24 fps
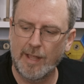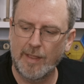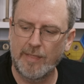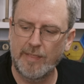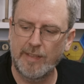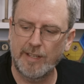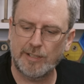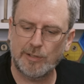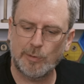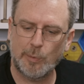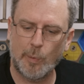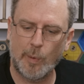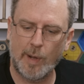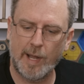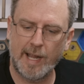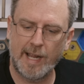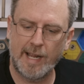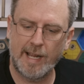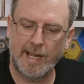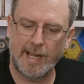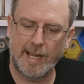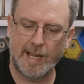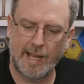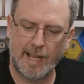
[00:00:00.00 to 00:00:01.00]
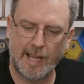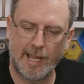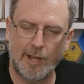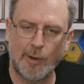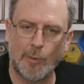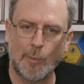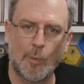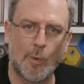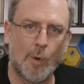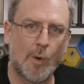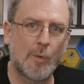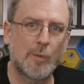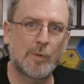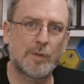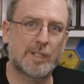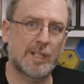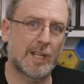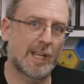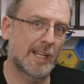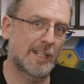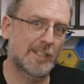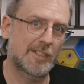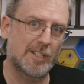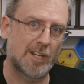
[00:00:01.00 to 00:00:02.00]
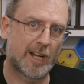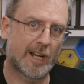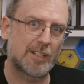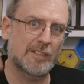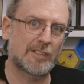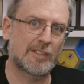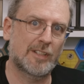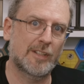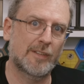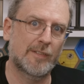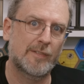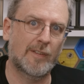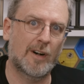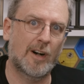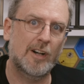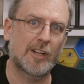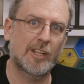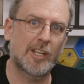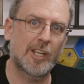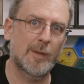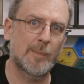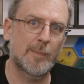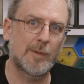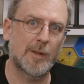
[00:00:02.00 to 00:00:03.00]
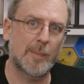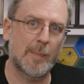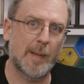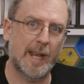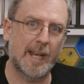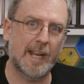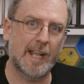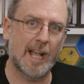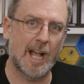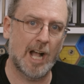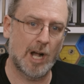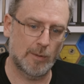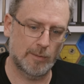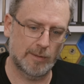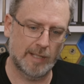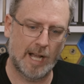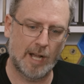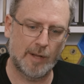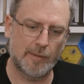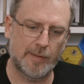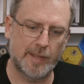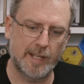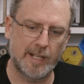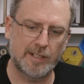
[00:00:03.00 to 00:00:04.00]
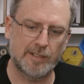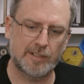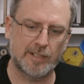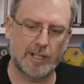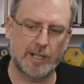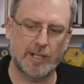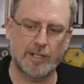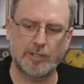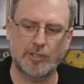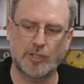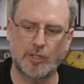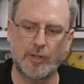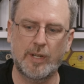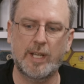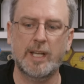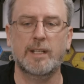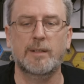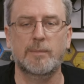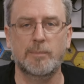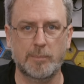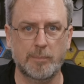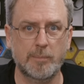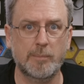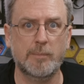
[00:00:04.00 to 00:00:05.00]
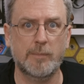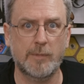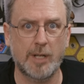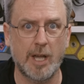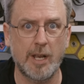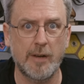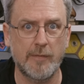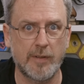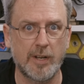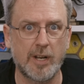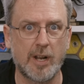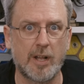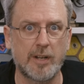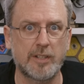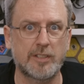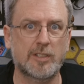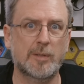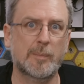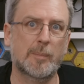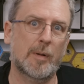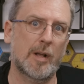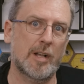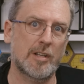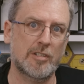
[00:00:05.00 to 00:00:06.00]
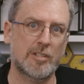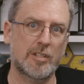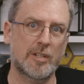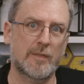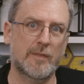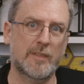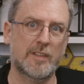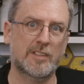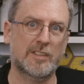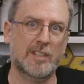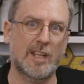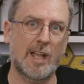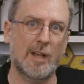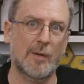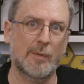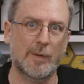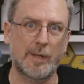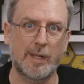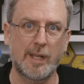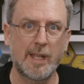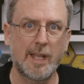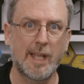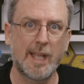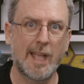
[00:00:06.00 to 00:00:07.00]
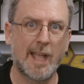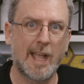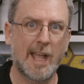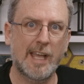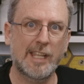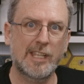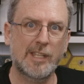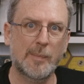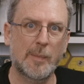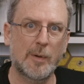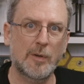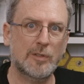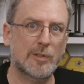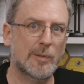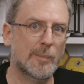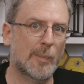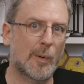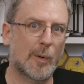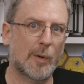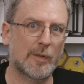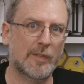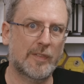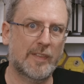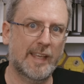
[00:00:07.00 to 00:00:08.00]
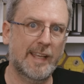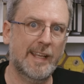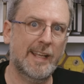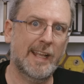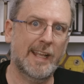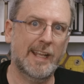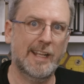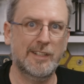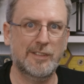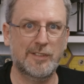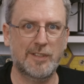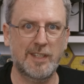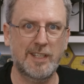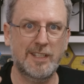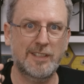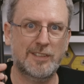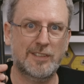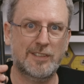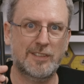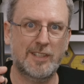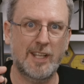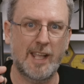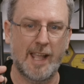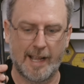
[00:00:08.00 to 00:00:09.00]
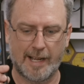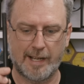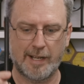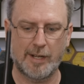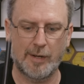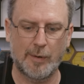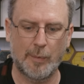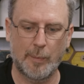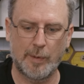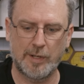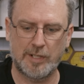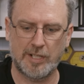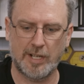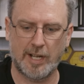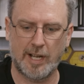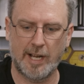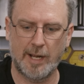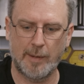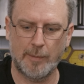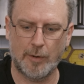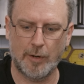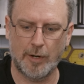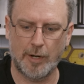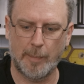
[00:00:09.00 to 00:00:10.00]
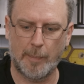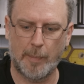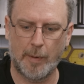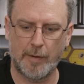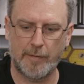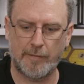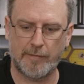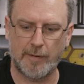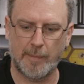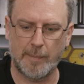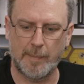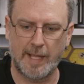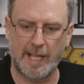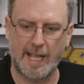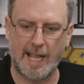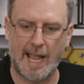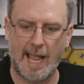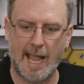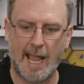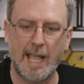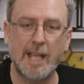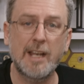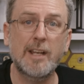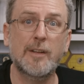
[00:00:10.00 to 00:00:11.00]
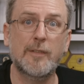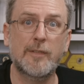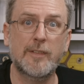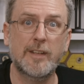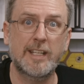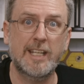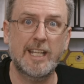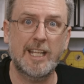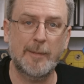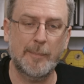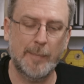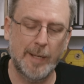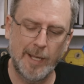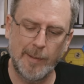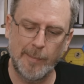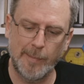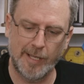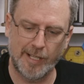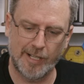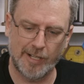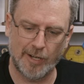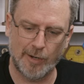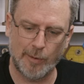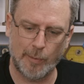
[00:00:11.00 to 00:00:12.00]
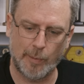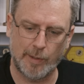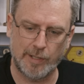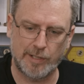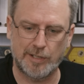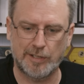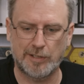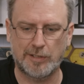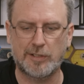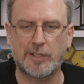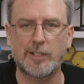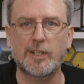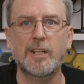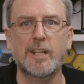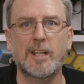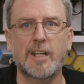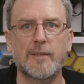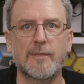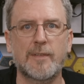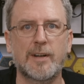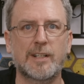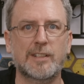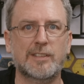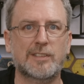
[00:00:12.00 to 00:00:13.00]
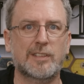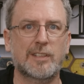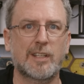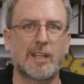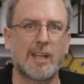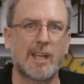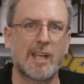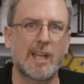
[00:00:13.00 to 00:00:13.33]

This way it won't adjust the volume depending on how loud things are, so you get kind of an honest impression of the sound. And the most important thing is the stick, which I am going to put from the end of the dB meter, which is going to give us